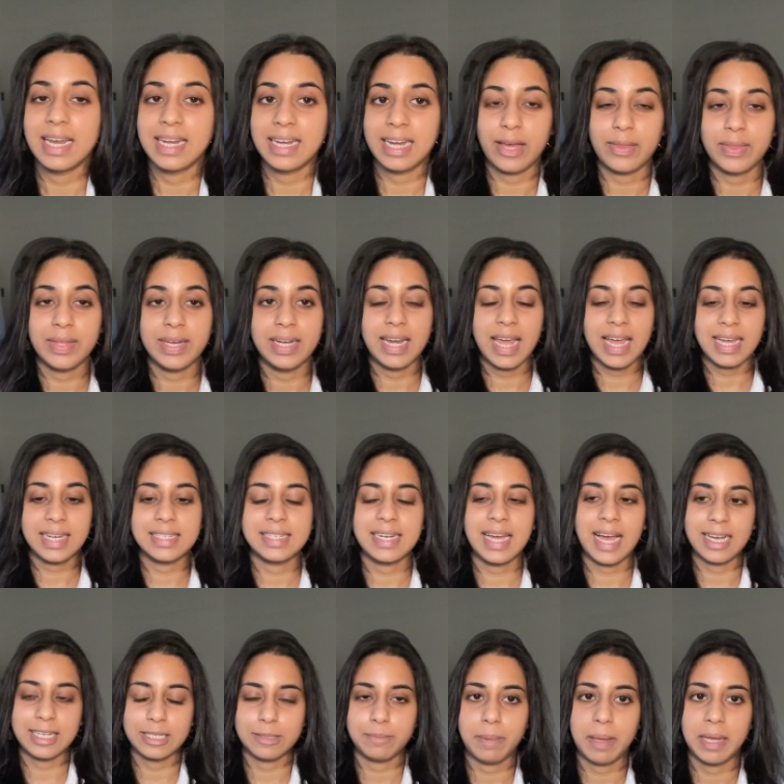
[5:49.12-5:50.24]
Now, the next
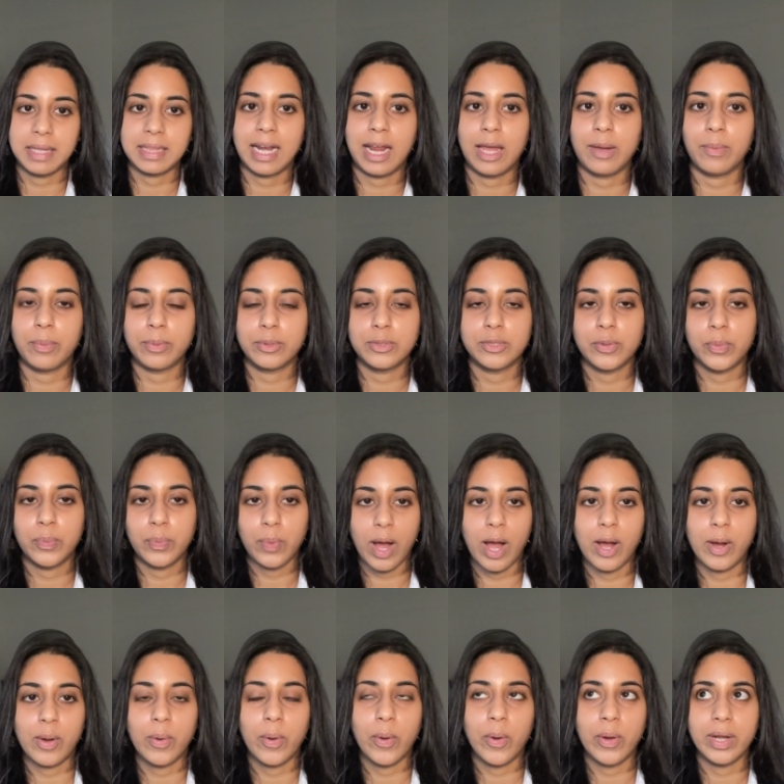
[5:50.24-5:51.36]
aspect that I want to
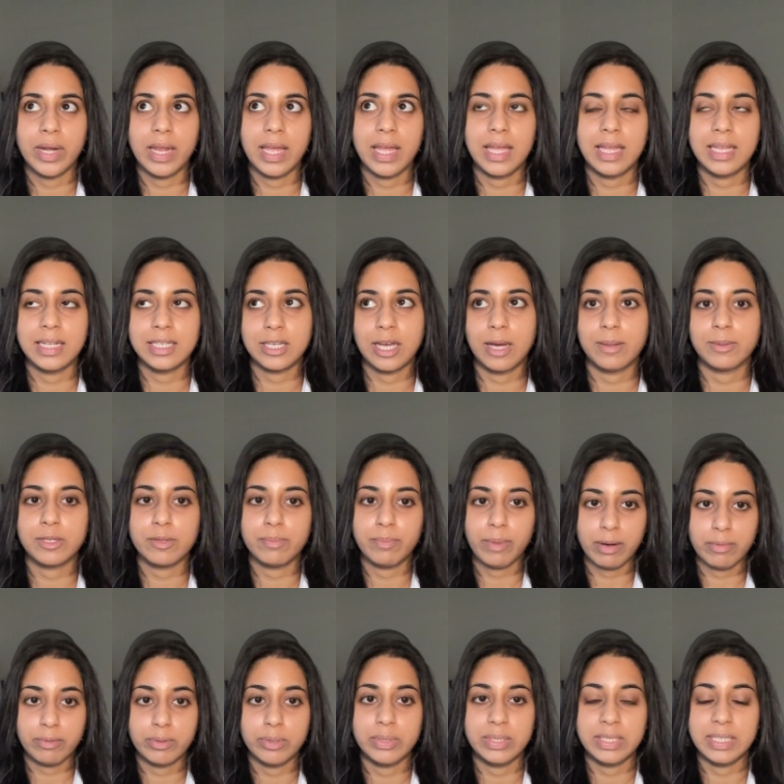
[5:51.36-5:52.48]
work on in terms of my
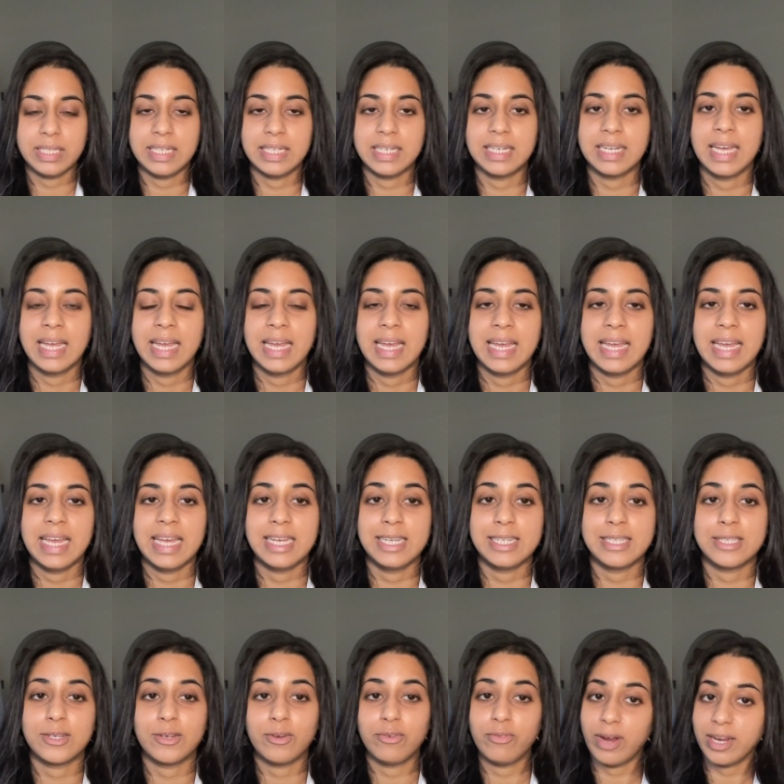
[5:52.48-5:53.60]
routine
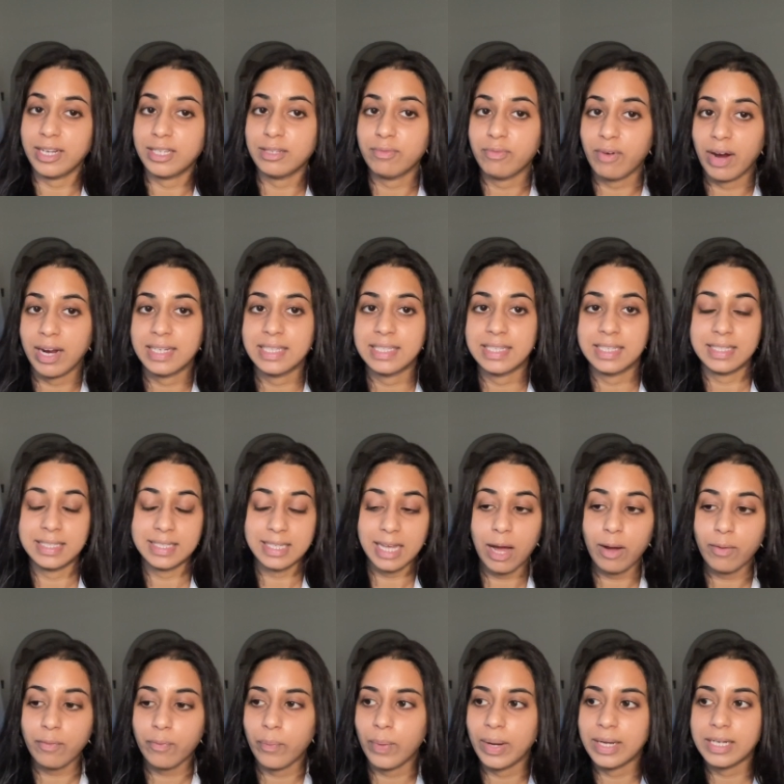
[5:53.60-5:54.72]
is creative writing
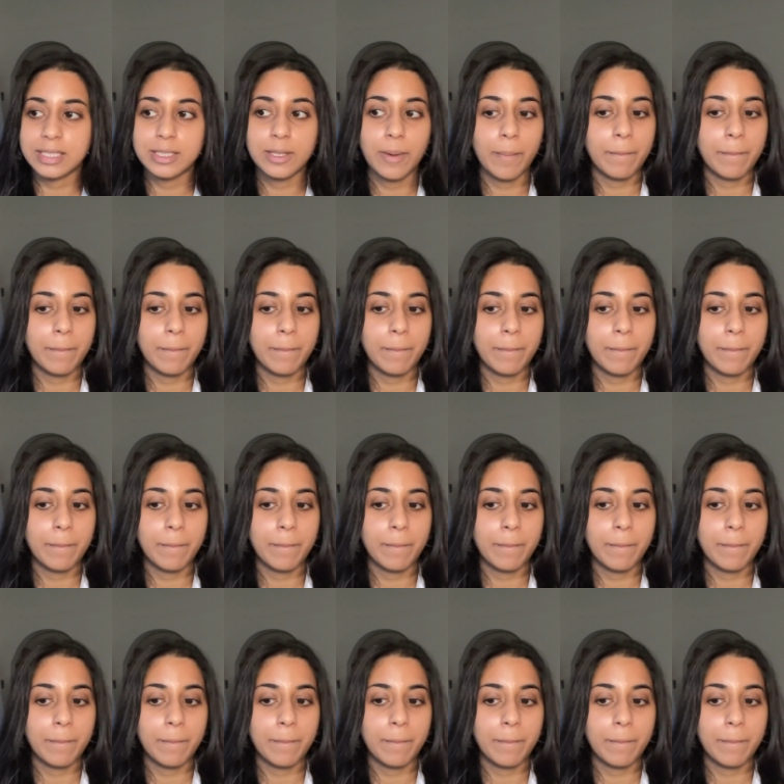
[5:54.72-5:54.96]
itself, which